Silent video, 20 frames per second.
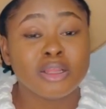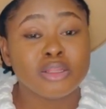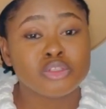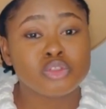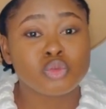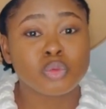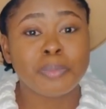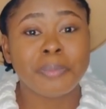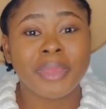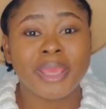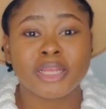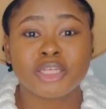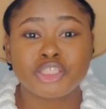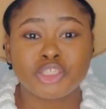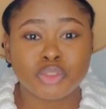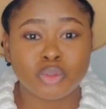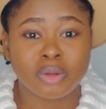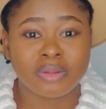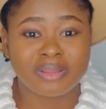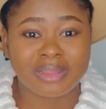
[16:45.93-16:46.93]
to make
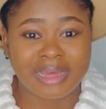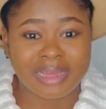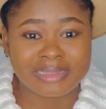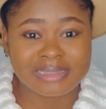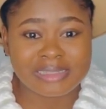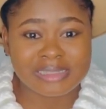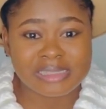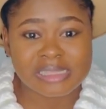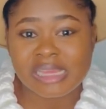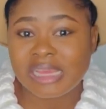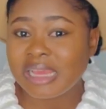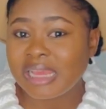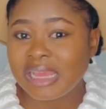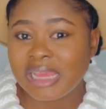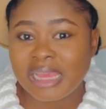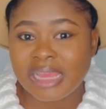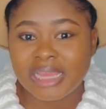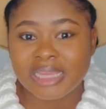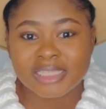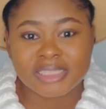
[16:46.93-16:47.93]
sure that
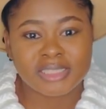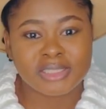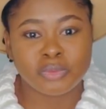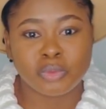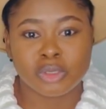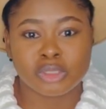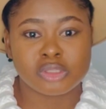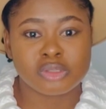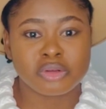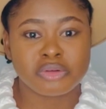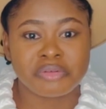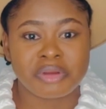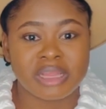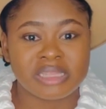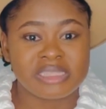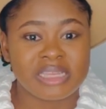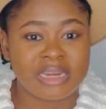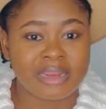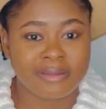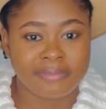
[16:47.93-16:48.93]
she was not
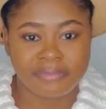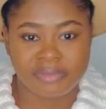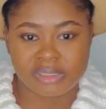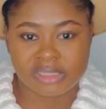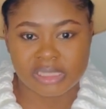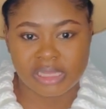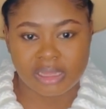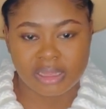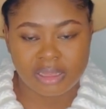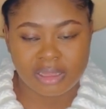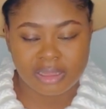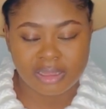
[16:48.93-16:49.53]
granted a visa.